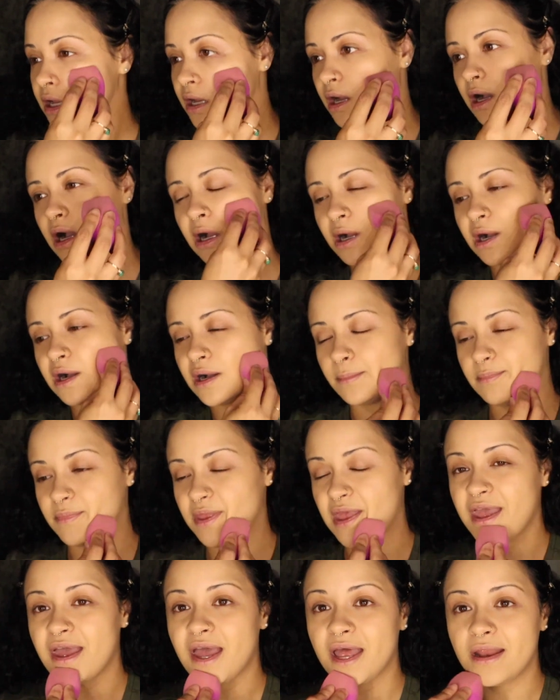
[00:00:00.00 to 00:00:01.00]

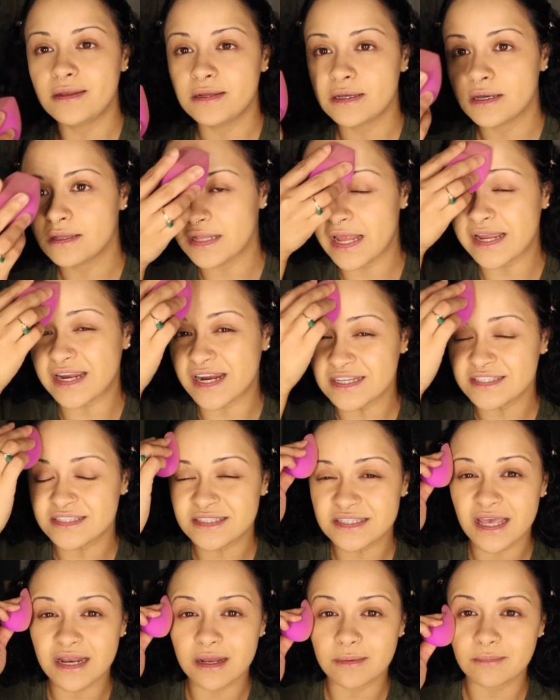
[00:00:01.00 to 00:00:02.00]
And like I
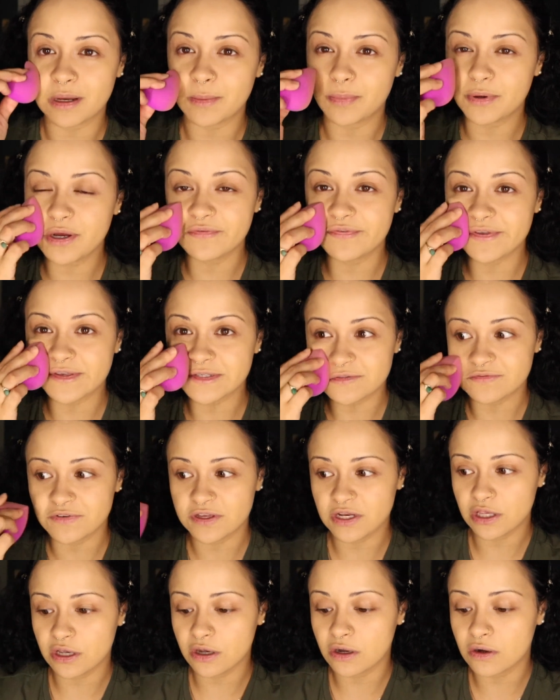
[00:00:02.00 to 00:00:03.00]
said in my previous
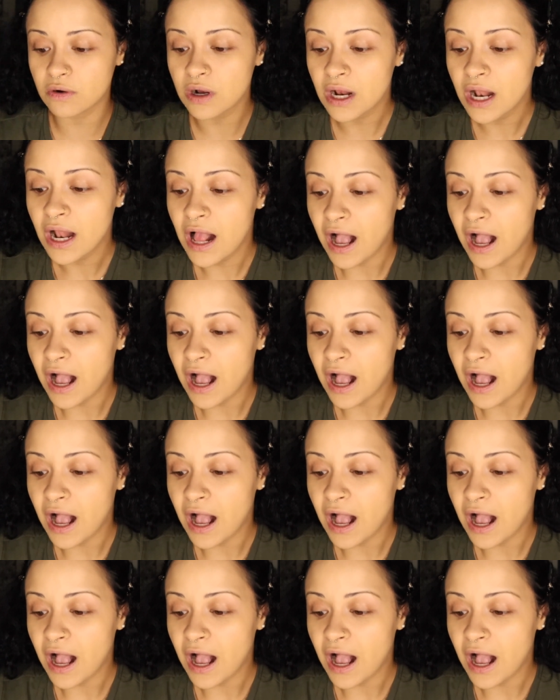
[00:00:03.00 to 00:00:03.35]
video,